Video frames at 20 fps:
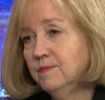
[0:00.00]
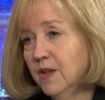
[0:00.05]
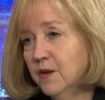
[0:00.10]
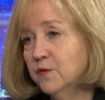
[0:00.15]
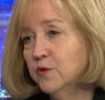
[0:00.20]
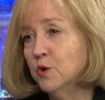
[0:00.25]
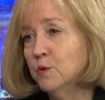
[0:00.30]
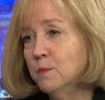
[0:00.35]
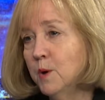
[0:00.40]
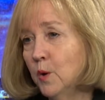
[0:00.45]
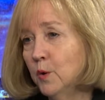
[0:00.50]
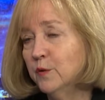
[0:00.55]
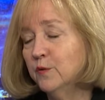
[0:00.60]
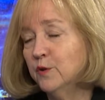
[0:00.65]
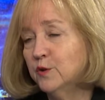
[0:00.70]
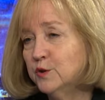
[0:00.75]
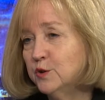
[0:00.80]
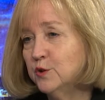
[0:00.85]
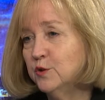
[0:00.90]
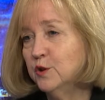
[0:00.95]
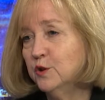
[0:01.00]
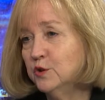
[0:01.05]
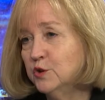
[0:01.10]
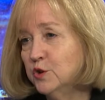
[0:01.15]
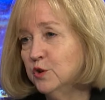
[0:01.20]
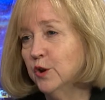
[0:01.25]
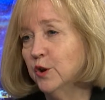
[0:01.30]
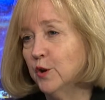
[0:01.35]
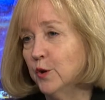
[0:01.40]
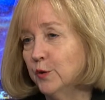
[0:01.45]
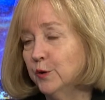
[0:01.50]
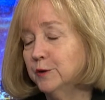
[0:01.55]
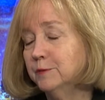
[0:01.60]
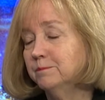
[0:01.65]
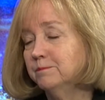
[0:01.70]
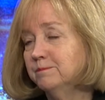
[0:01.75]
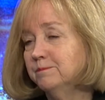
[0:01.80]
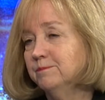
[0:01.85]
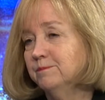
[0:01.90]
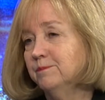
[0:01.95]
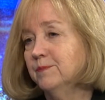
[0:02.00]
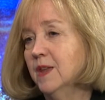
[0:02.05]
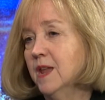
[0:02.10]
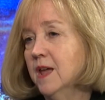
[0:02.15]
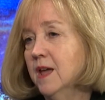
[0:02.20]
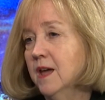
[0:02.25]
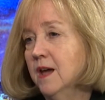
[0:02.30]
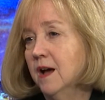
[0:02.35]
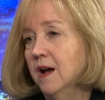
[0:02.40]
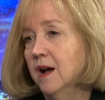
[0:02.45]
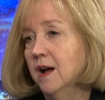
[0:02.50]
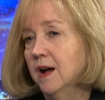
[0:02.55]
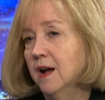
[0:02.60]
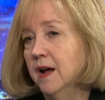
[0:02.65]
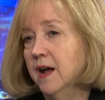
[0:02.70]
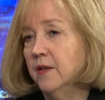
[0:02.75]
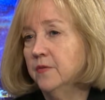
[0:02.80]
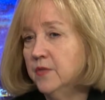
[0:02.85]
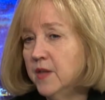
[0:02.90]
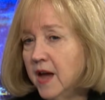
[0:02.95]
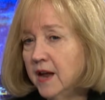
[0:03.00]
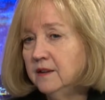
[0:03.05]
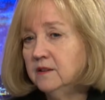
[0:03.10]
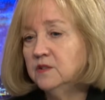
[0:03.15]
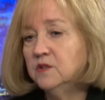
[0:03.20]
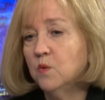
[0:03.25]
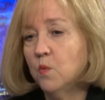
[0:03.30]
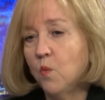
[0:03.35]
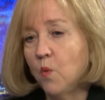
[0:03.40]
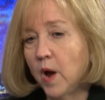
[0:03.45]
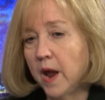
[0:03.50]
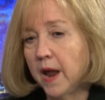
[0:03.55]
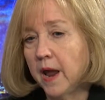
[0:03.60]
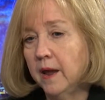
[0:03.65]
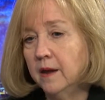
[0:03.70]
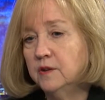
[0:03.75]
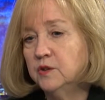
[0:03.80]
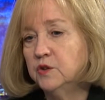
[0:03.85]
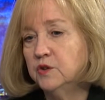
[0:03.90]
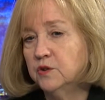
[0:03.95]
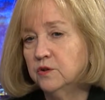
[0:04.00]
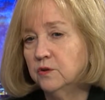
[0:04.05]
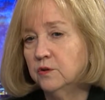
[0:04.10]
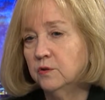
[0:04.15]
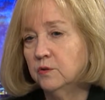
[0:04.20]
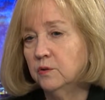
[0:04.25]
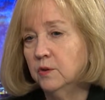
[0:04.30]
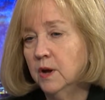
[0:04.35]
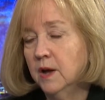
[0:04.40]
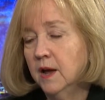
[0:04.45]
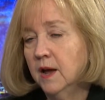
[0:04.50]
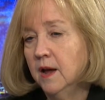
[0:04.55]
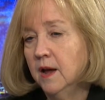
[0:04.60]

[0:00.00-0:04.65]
If you'll mow it for two years, you can own it. Uh, and that is a way to,